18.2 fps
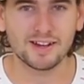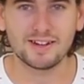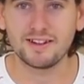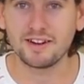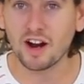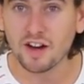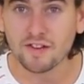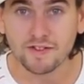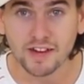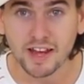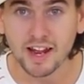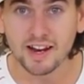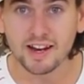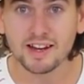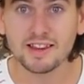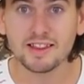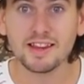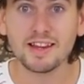Did I forget
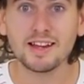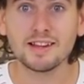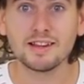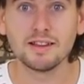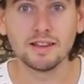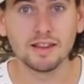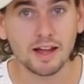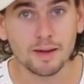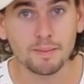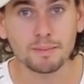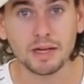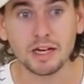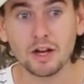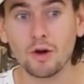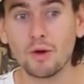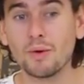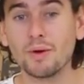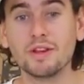anything? Let me
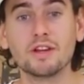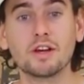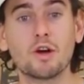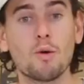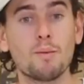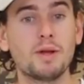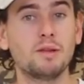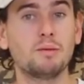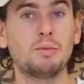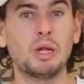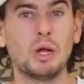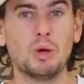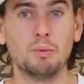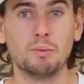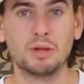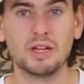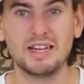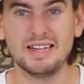know in the comments
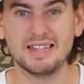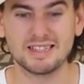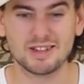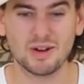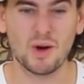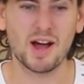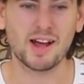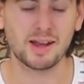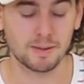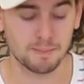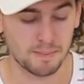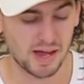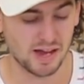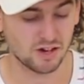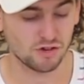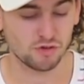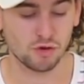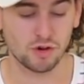below, please, so I can
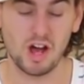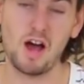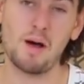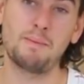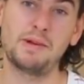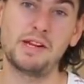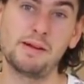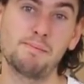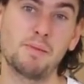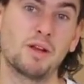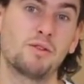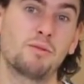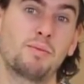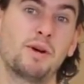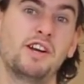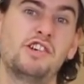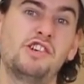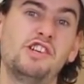make sure to update my
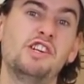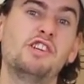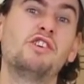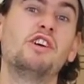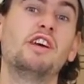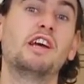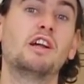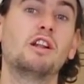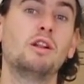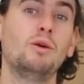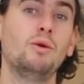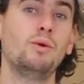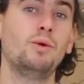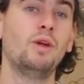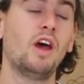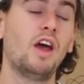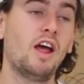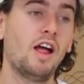spreadsheet to
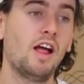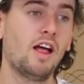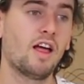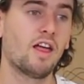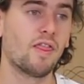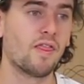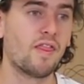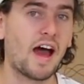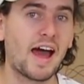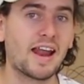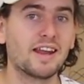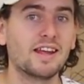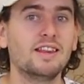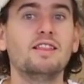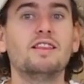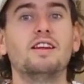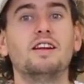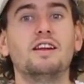include that
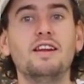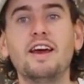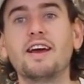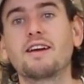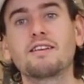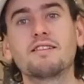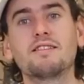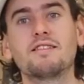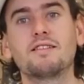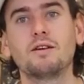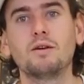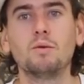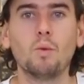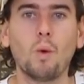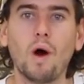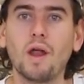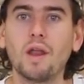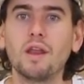in the next
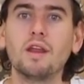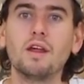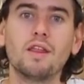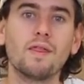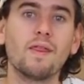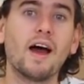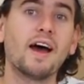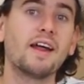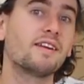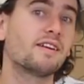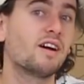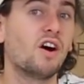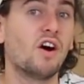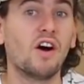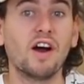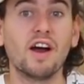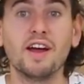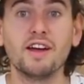one that
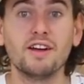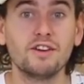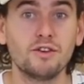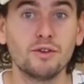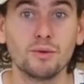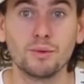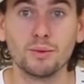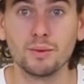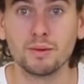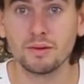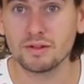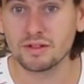I do.